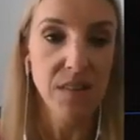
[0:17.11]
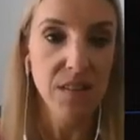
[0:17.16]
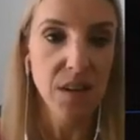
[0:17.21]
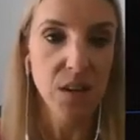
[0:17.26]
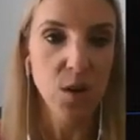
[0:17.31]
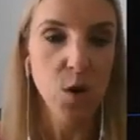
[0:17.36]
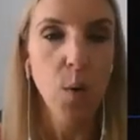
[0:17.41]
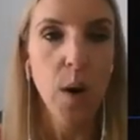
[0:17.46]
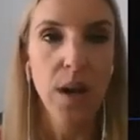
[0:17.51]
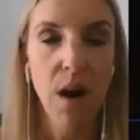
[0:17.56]

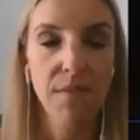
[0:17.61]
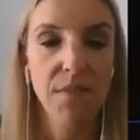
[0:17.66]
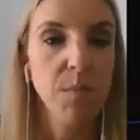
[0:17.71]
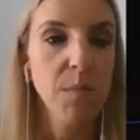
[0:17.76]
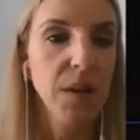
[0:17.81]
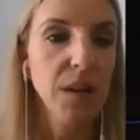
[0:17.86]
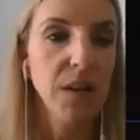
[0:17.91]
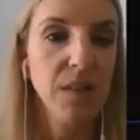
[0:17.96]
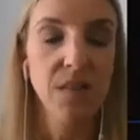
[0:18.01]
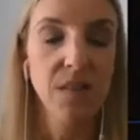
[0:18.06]
quite often
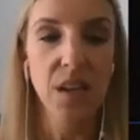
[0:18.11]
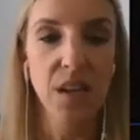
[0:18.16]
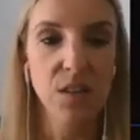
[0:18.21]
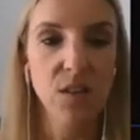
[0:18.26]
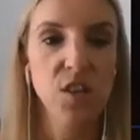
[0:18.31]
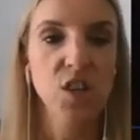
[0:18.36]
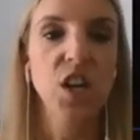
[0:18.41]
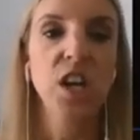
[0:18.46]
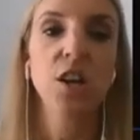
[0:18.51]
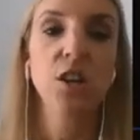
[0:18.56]
because things
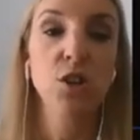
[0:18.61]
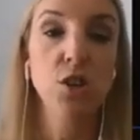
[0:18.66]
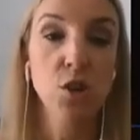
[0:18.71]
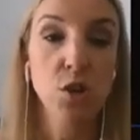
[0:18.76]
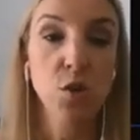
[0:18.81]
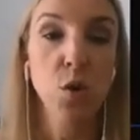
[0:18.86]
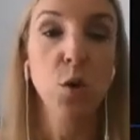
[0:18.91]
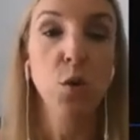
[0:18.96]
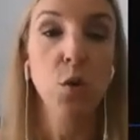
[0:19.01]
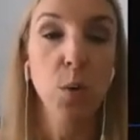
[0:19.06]
change
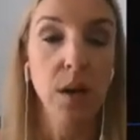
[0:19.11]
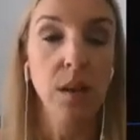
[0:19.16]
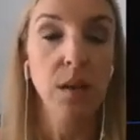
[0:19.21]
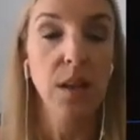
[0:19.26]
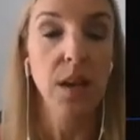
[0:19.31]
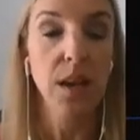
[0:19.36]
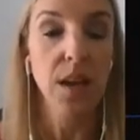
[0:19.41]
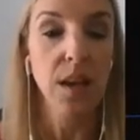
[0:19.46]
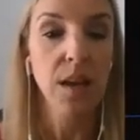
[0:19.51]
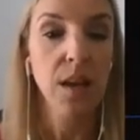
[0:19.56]
so
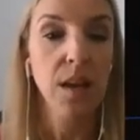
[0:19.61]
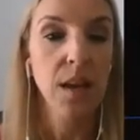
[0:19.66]
quickly